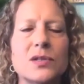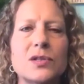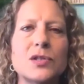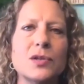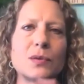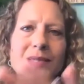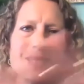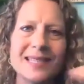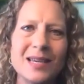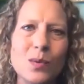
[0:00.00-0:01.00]
to
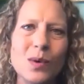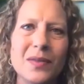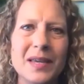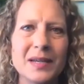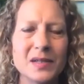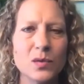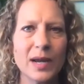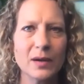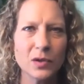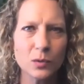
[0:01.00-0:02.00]
see what things
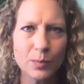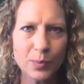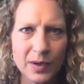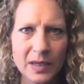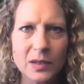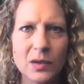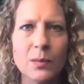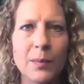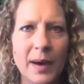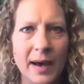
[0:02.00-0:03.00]
around you bring you
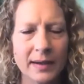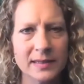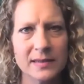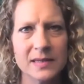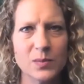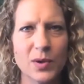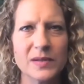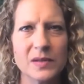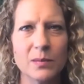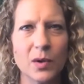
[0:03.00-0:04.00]
back to this
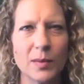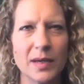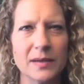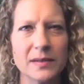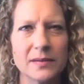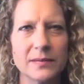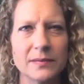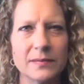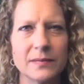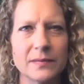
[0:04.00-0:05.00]
present moment.
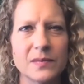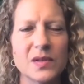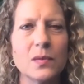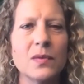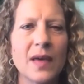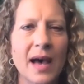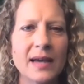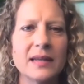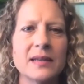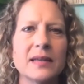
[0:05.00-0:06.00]
So
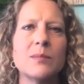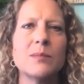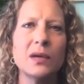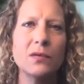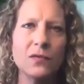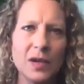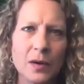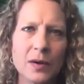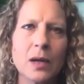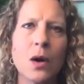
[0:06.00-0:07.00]
that it can be a
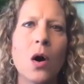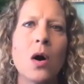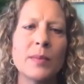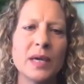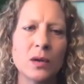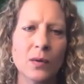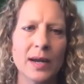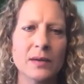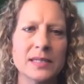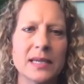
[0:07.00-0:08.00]
very calming,
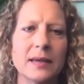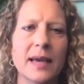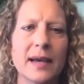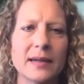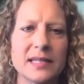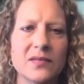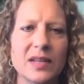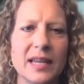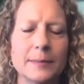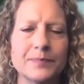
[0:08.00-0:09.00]
grounding
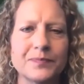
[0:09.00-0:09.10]
activity.